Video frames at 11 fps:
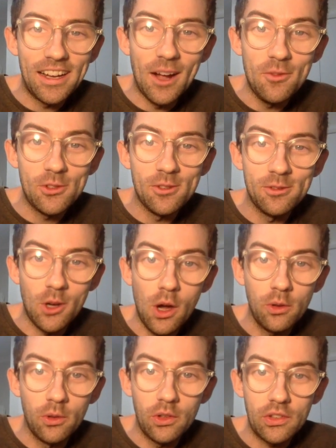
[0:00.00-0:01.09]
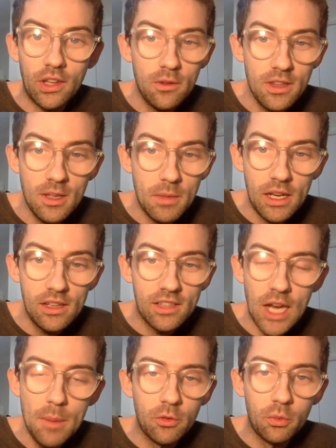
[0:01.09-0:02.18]
comes to finals, I don't think many
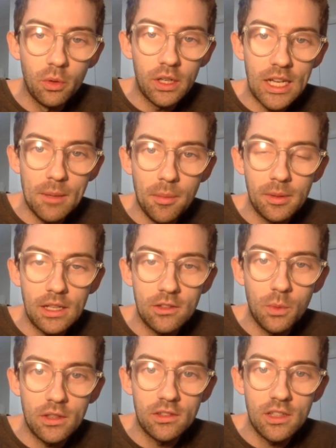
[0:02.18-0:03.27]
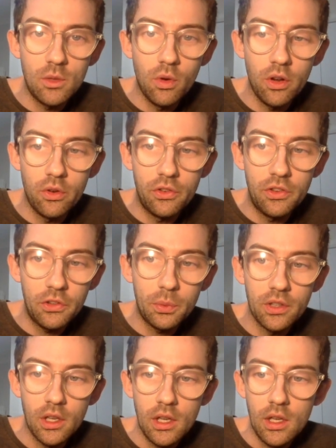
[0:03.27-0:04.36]
teams would want to come up against Western Sydney Wanderers. This was,
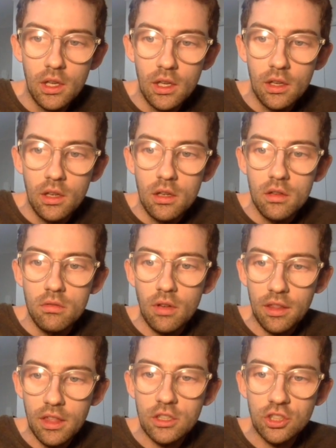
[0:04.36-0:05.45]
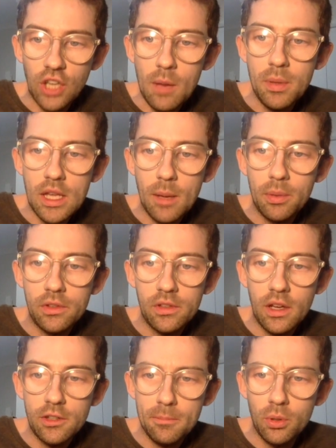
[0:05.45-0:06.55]
I think, shaping up
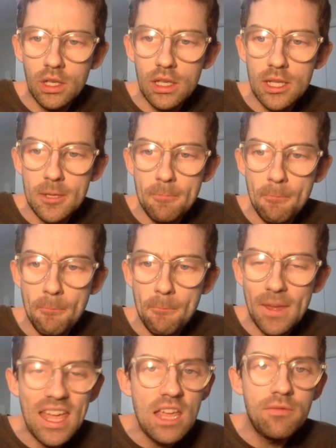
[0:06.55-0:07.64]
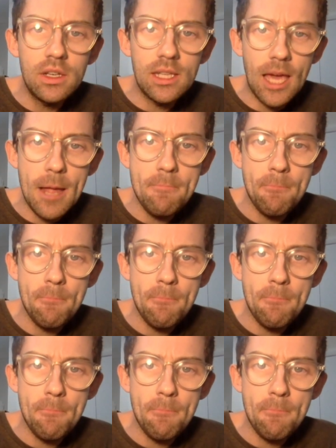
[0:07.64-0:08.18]
as a pretty even game.